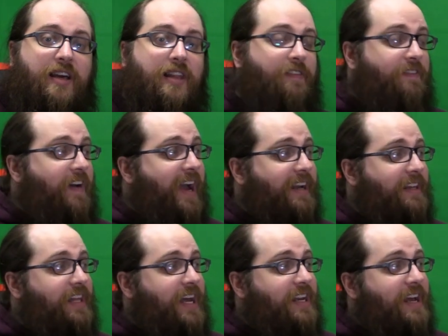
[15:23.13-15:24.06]
The
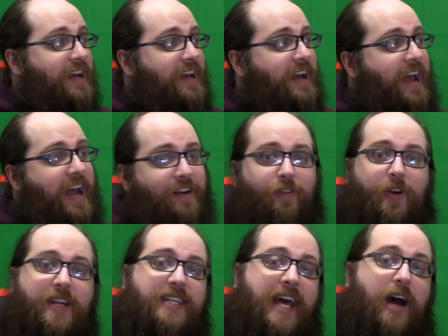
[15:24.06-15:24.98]
fact that
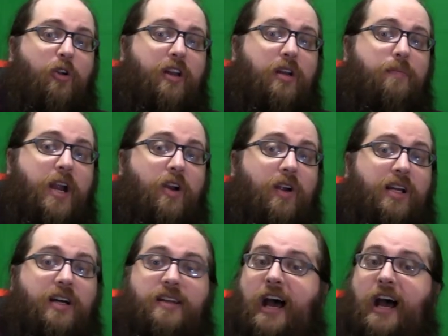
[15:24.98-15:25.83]
every town in America